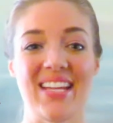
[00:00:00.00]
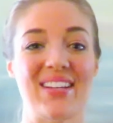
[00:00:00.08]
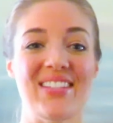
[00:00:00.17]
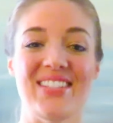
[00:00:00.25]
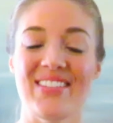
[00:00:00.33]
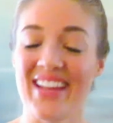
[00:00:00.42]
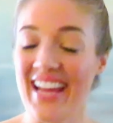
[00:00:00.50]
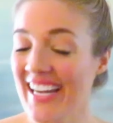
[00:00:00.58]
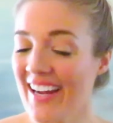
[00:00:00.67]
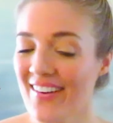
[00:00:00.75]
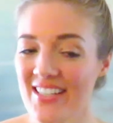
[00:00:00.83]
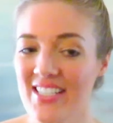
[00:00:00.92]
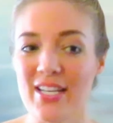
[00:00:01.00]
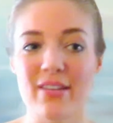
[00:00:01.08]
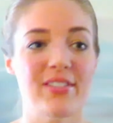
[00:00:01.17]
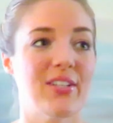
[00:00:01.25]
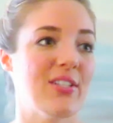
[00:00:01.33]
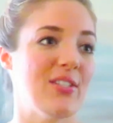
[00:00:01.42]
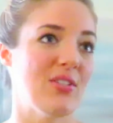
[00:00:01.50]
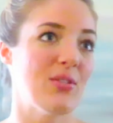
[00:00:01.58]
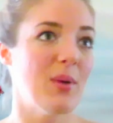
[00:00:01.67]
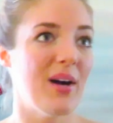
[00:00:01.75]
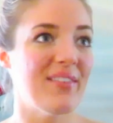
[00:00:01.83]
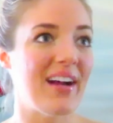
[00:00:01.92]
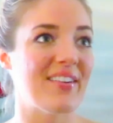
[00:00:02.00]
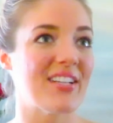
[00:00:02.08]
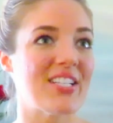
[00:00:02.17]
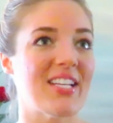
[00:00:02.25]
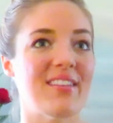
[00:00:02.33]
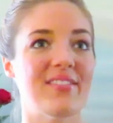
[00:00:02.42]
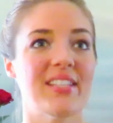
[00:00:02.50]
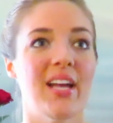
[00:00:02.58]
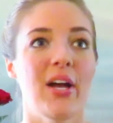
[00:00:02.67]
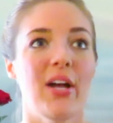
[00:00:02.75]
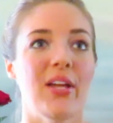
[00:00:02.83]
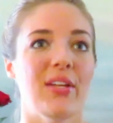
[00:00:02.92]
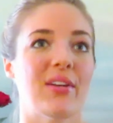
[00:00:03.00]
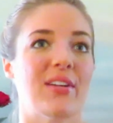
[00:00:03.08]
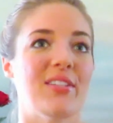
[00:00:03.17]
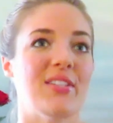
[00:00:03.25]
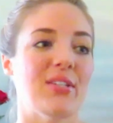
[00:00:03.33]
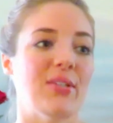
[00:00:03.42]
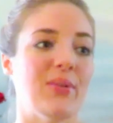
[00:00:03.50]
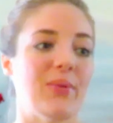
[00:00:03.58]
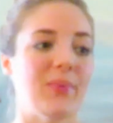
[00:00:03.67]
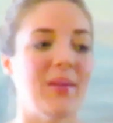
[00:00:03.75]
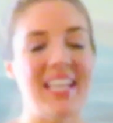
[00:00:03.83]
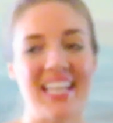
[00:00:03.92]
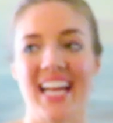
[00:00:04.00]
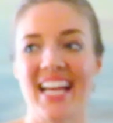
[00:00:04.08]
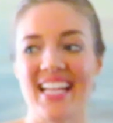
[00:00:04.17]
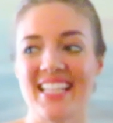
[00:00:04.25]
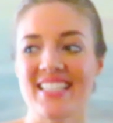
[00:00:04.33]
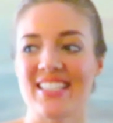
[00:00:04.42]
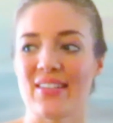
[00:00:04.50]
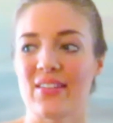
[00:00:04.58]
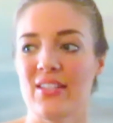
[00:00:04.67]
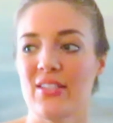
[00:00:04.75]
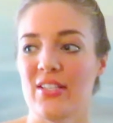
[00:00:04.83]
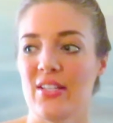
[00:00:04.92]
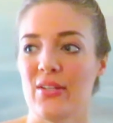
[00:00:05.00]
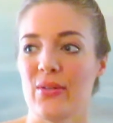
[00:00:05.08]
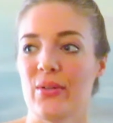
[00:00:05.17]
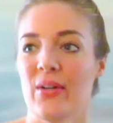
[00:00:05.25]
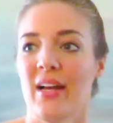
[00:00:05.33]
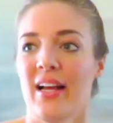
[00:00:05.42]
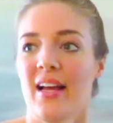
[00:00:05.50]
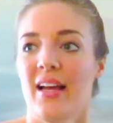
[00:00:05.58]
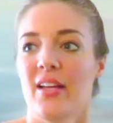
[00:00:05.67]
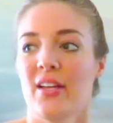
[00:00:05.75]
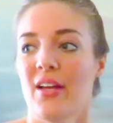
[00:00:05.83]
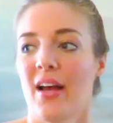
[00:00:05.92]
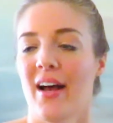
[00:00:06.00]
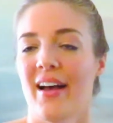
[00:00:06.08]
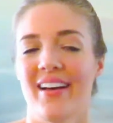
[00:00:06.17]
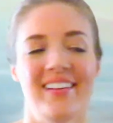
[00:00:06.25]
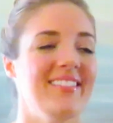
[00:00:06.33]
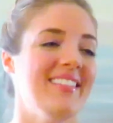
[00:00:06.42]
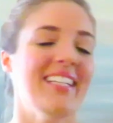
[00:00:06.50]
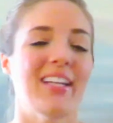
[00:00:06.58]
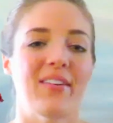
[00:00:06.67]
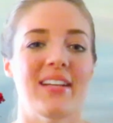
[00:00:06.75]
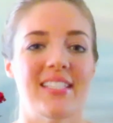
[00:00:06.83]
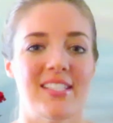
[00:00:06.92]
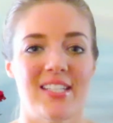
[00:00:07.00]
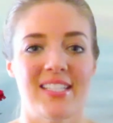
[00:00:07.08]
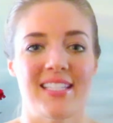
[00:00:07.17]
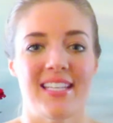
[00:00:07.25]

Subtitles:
You could do 8-hour shifts, you could do 12-hour shifts, you could do weekends, you could do you know, it's